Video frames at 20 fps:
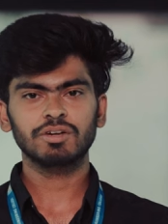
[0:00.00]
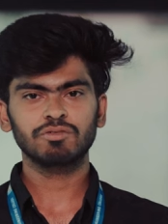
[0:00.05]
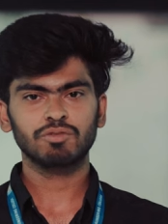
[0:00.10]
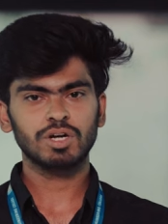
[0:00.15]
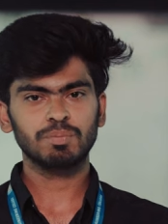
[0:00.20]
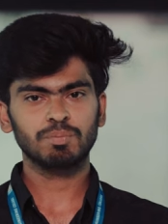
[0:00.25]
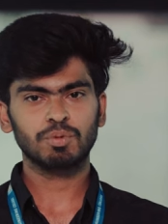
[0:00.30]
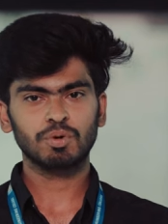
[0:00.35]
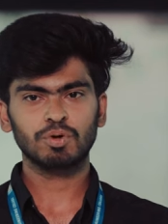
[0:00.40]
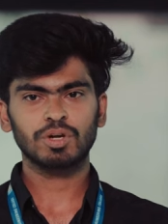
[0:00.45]

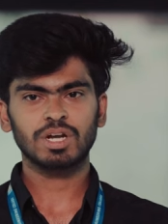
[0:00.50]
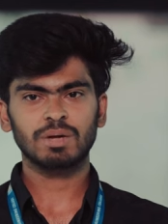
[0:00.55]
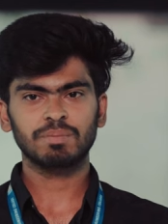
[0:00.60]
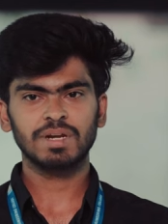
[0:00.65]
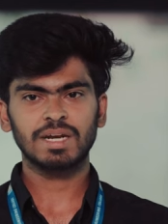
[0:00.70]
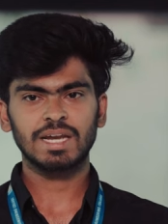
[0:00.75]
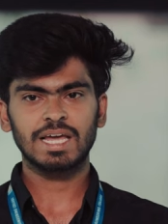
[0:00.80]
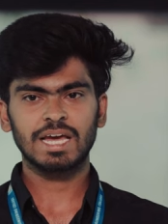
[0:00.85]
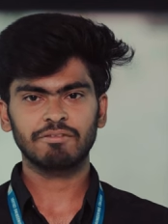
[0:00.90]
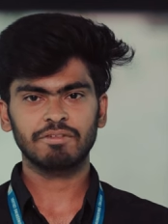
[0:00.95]
one
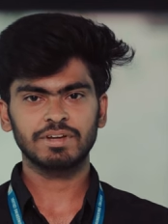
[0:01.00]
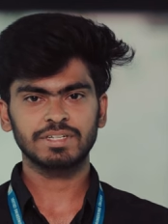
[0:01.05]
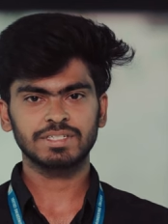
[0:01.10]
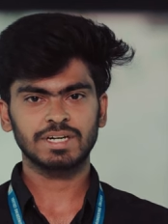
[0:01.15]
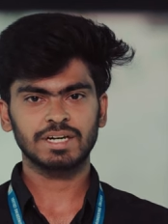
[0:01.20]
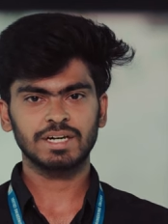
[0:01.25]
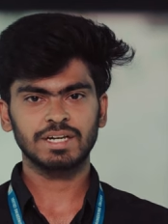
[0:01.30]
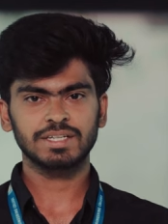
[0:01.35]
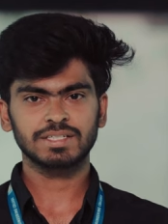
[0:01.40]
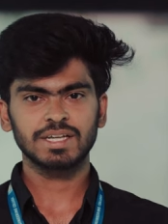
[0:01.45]
programming language
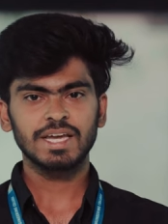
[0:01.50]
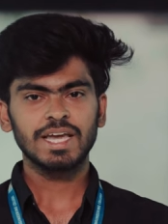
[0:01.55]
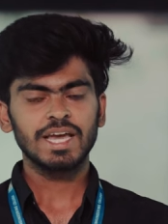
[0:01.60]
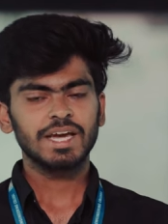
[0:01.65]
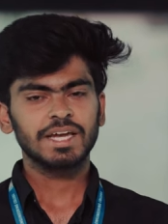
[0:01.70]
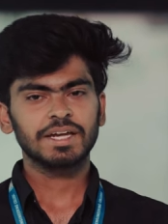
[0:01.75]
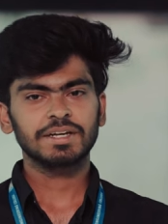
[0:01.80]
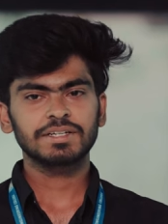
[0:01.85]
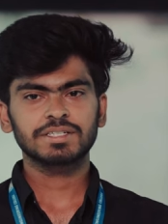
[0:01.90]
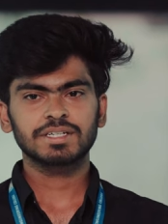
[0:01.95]
at least.
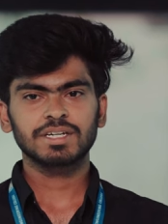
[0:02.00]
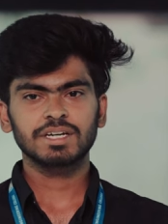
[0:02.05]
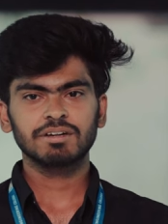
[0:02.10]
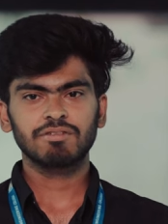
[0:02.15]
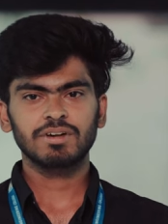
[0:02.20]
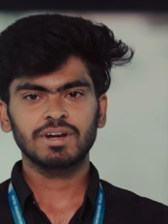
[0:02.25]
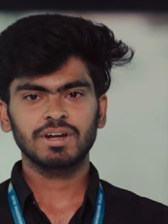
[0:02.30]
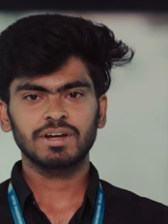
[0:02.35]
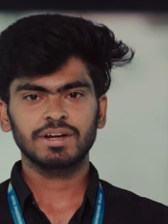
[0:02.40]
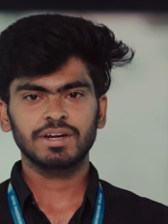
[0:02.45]
Instead
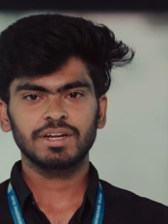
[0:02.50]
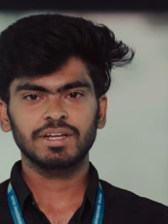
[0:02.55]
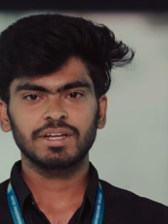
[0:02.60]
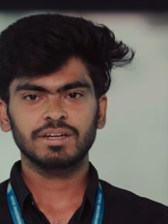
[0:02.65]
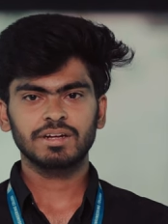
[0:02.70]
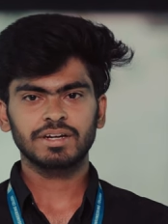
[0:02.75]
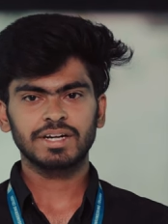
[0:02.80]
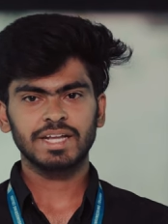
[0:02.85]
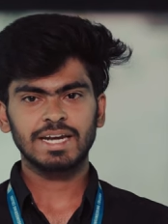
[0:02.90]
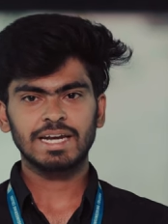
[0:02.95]
of
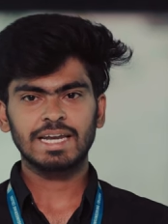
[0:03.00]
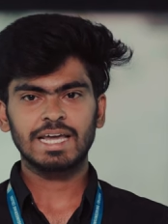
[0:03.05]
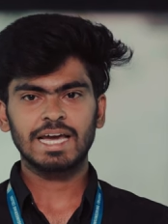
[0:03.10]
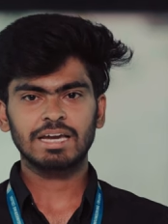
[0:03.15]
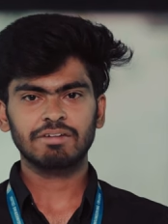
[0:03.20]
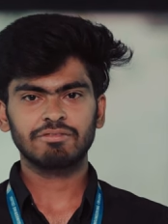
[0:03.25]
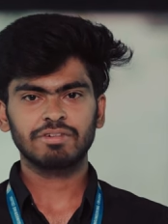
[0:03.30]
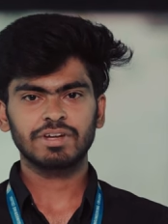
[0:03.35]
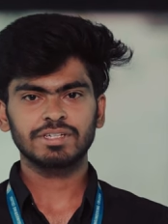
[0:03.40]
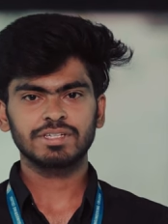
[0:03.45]
learning 10
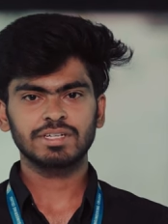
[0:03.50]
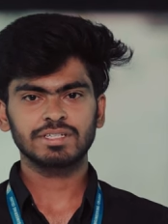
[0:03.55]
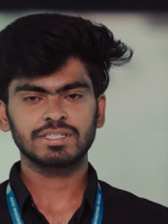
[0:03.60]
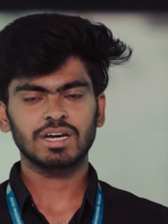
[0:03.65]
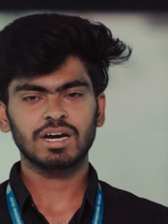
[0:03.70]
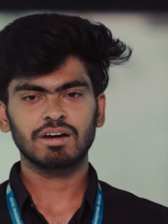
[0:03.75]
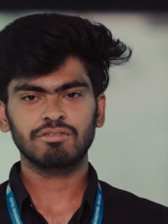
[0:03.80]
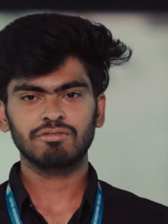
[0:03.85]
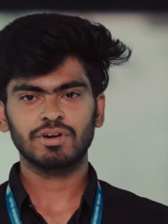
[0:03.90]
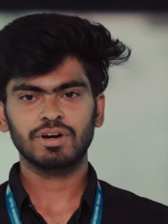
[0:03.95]
languages
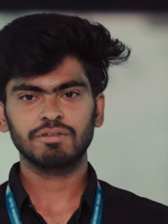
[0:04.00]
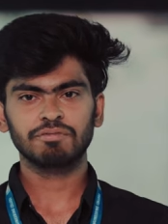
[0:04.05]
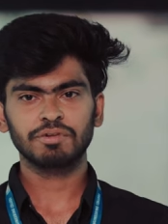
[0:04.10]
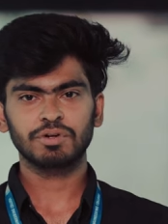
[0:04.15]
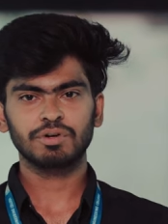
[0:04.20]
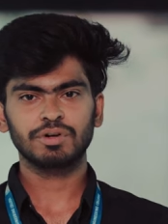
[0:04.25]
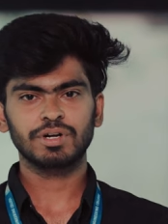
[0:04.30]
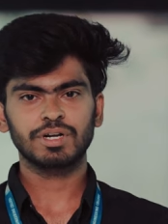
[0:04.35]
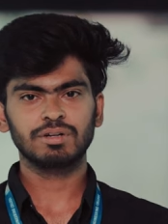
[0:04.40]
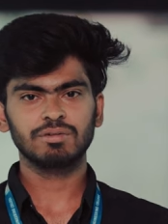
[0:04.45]
half, you
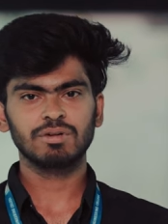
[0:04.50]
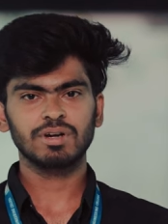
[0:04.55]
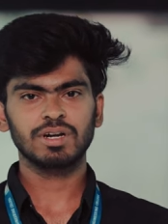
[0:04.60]
need to